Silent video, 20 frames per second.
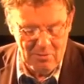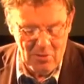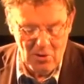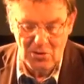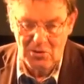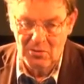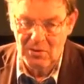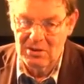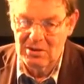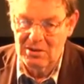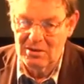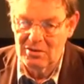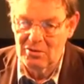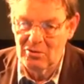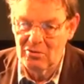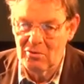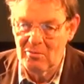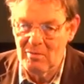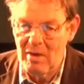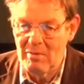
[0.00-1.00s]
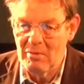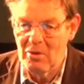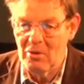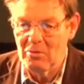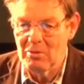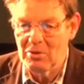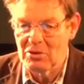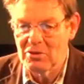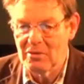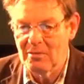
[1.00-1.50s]
most recent Euro memo,
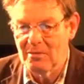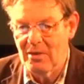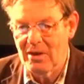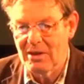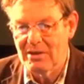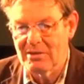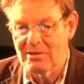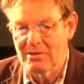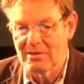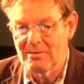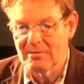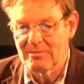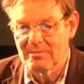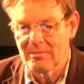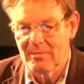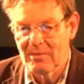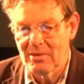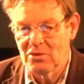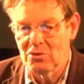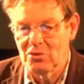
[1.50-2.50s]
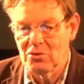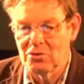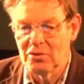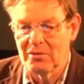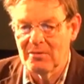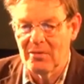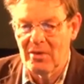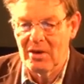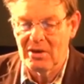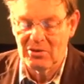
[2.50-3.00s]
which you'll find, you
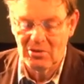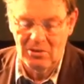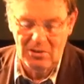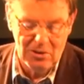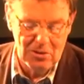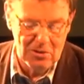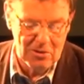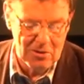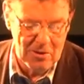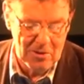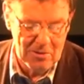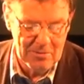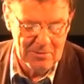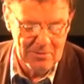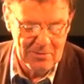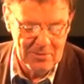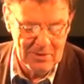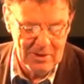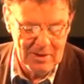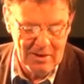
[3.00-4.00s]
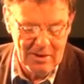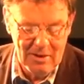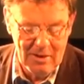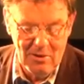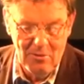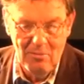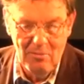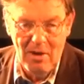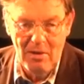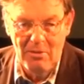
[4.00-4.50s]
should find on the Euro
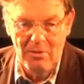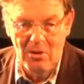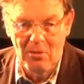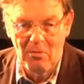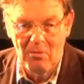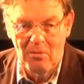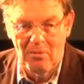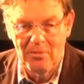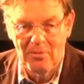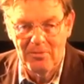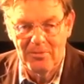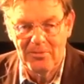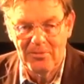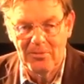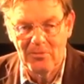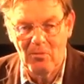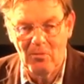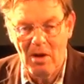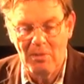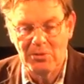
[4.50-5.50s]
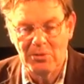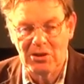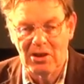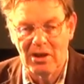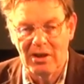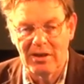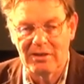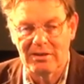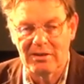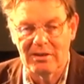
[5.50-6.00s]
memo
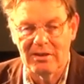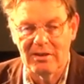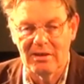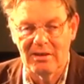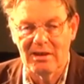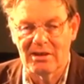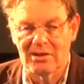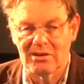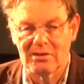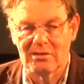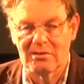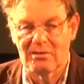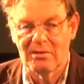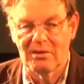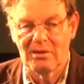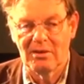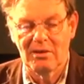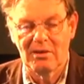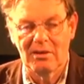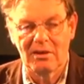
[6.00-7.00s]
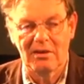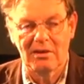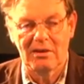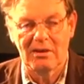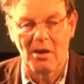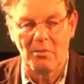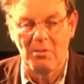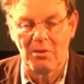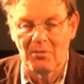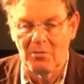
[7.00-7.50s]
website in the next
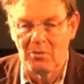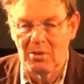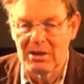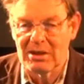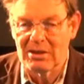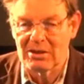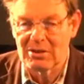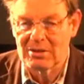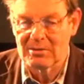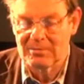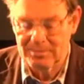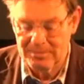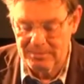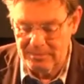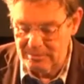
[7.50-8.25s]
couple of weeks.